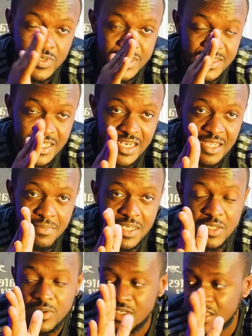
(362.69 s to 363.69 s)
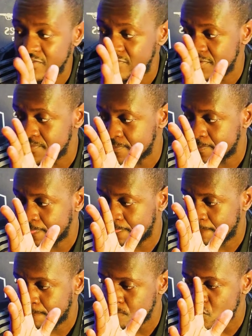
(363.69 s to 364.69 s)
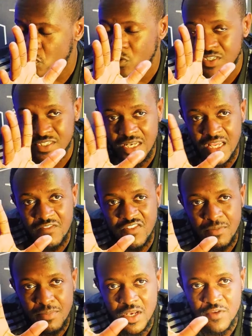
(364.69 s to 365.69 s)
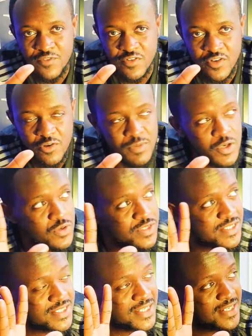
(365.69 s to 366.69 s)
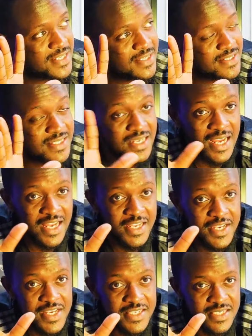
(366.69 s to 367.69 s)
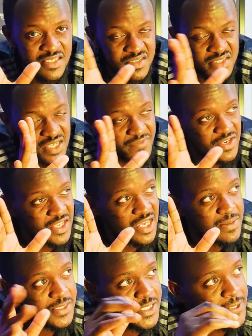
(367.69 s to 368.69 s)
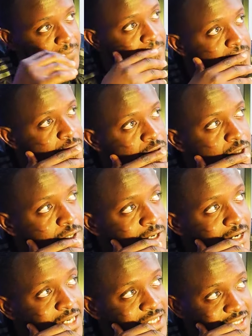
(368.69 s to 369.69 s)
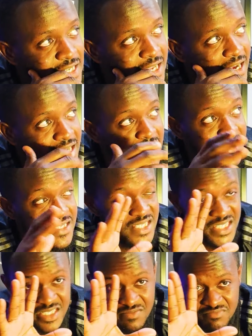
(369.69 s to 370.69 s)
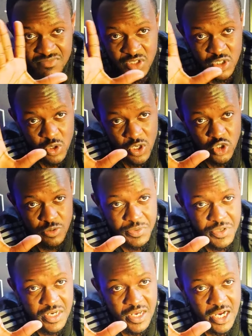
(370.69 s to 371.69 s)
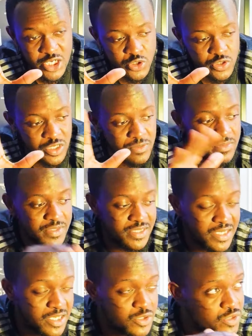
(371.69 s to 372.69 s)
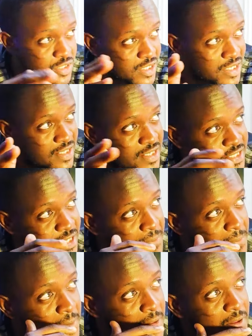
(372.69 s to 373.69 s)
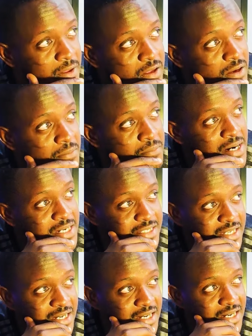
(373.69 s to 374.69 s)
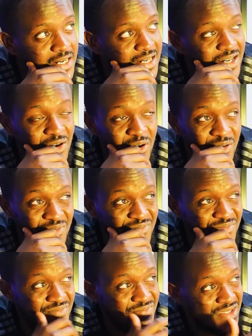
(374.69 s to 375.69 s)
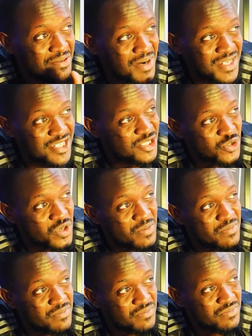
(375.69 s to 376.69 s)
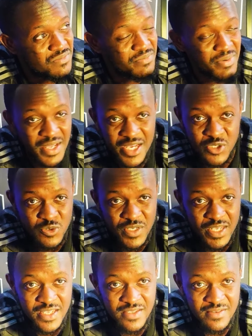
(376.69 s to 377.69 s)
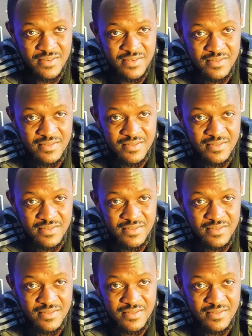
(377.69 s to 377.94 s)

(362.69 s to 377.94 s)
with Sterling, but they will give him, will still give the benefit of doubt because it's still still early days. Seven games in, uh, still early. Don't want to be really harsh on him. Still needs to settle on the team, but uh, the match I saw him play today